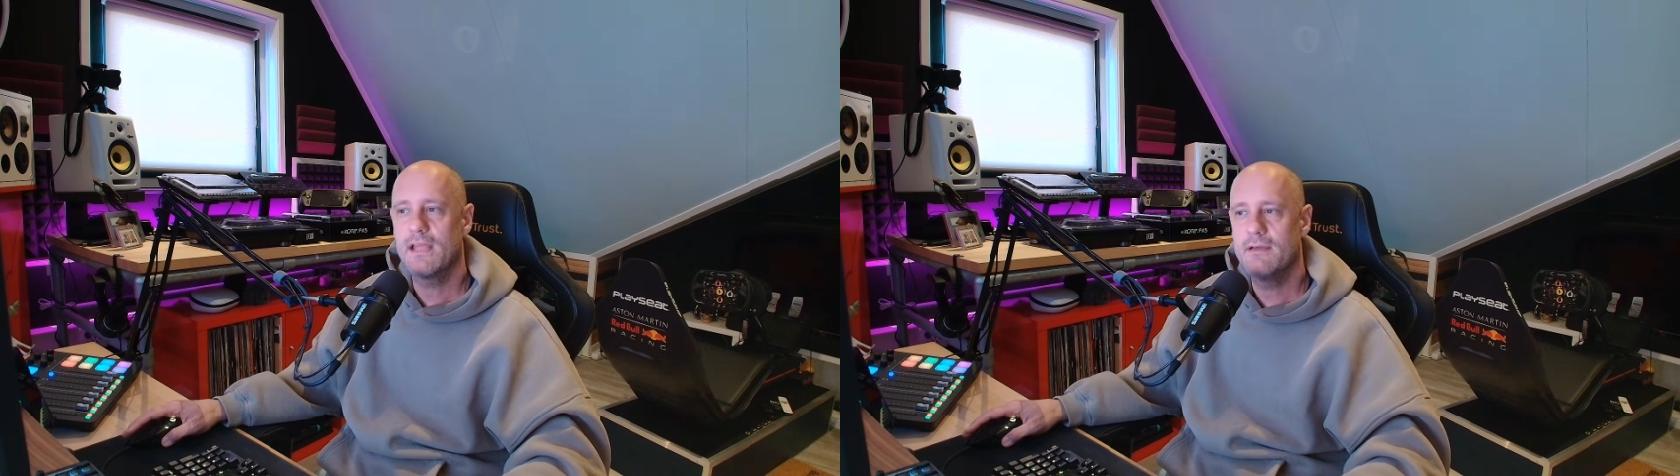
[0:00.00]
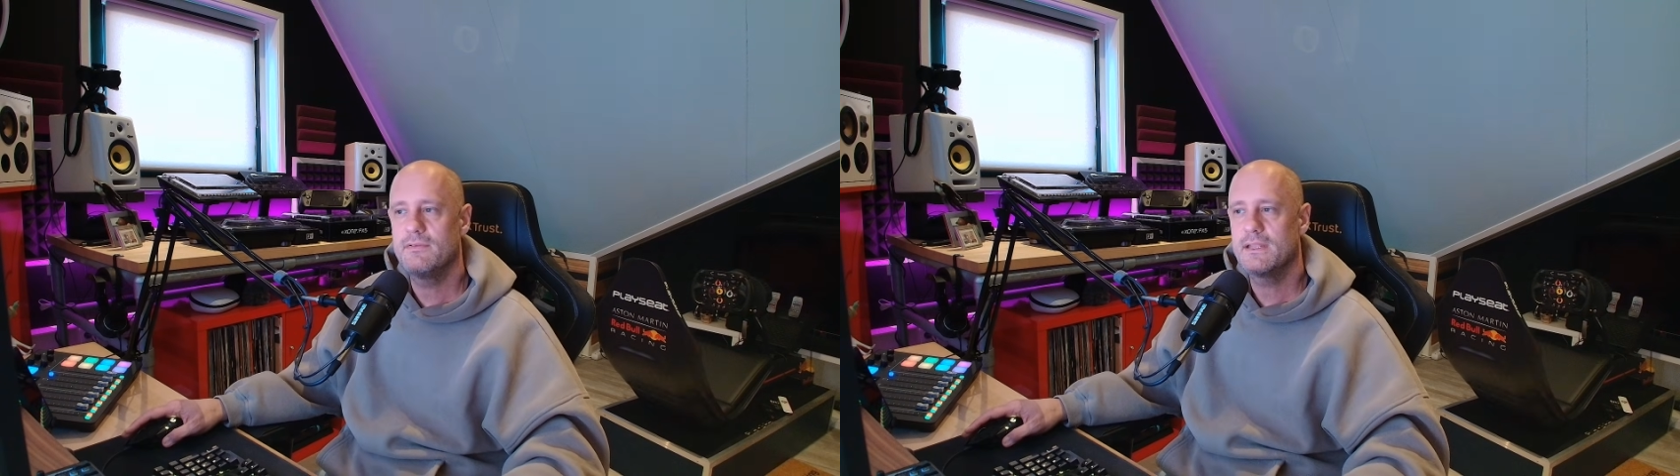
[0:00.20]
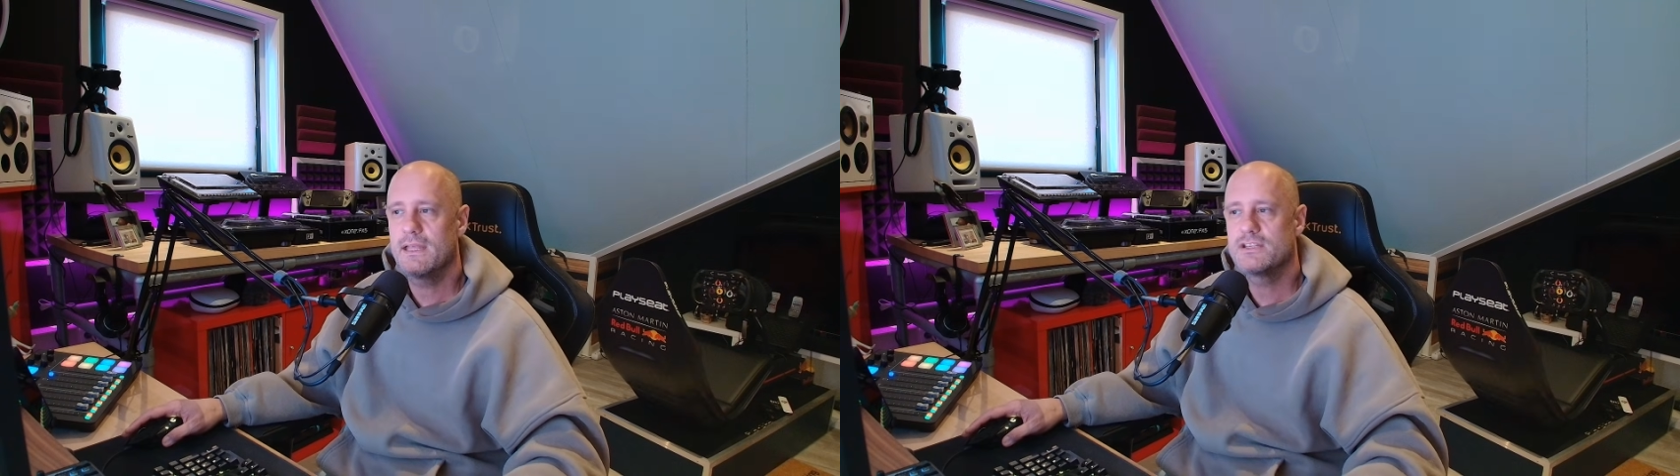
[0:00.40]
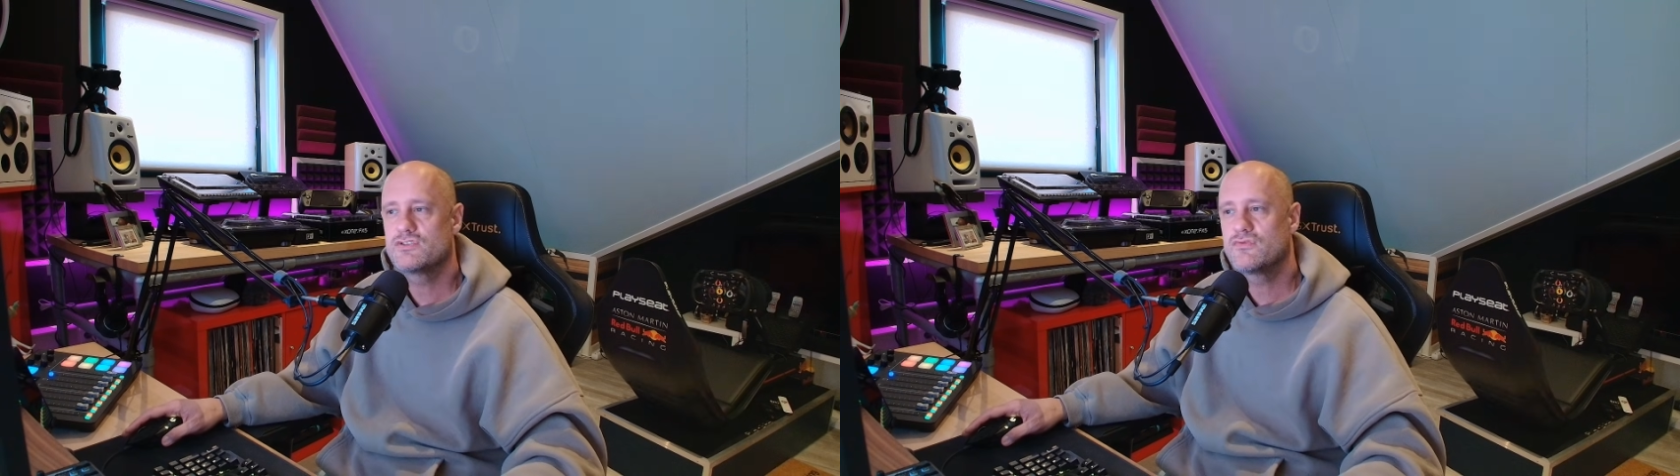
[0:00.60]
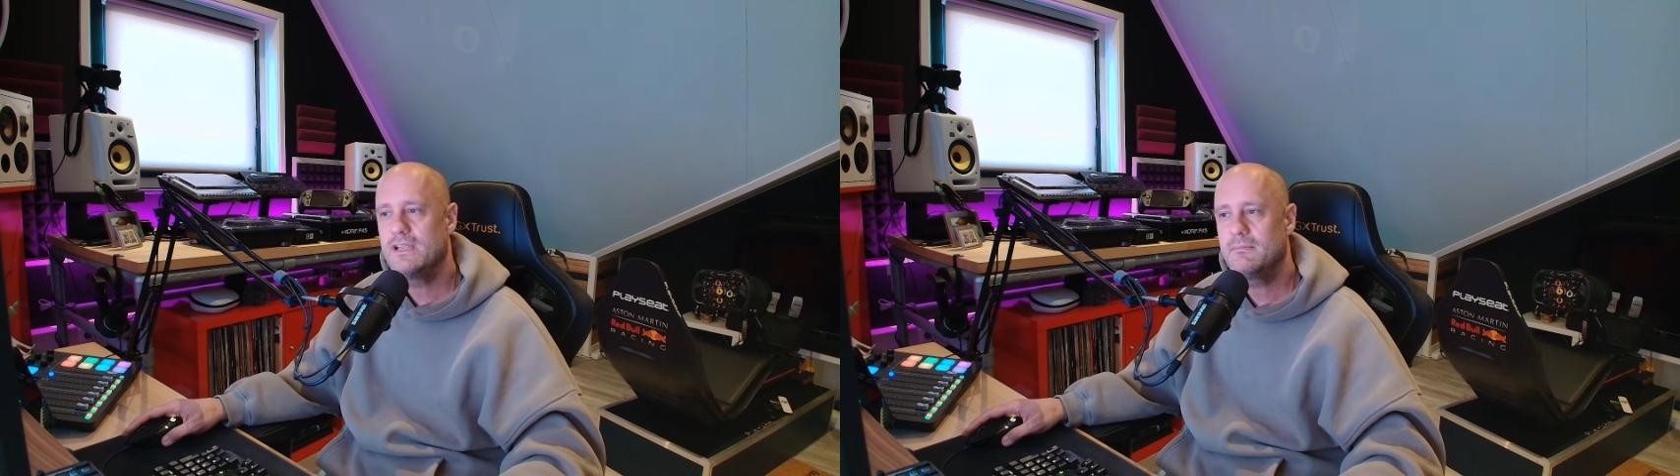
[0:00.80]
having that
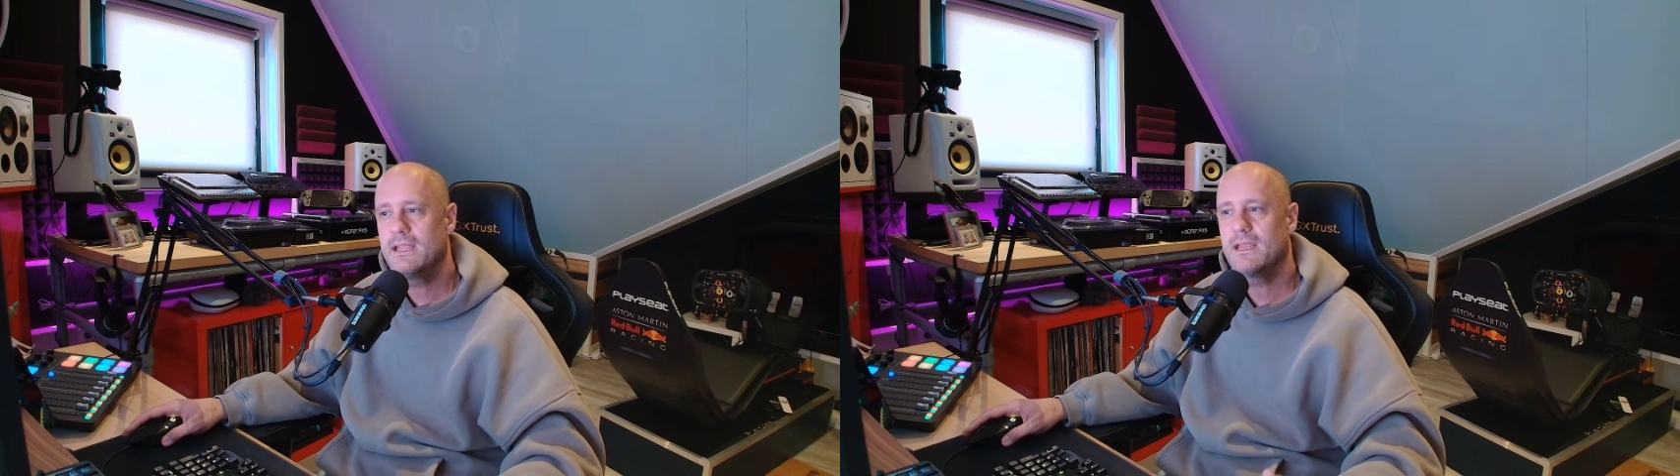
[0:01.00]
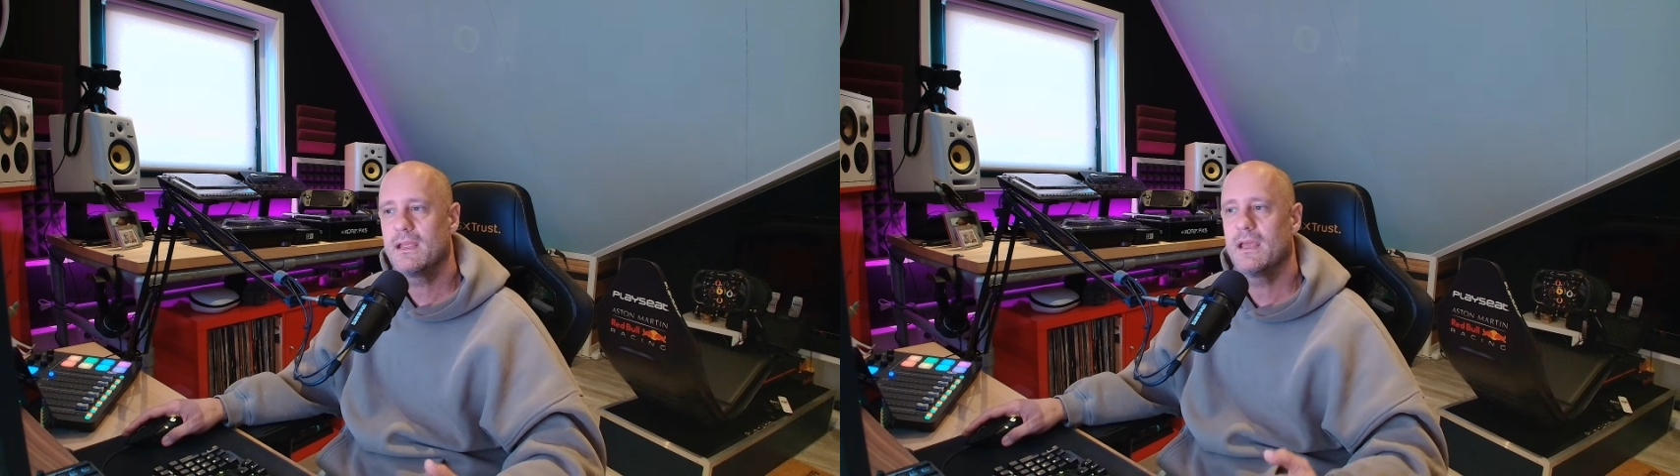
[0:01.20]
streaming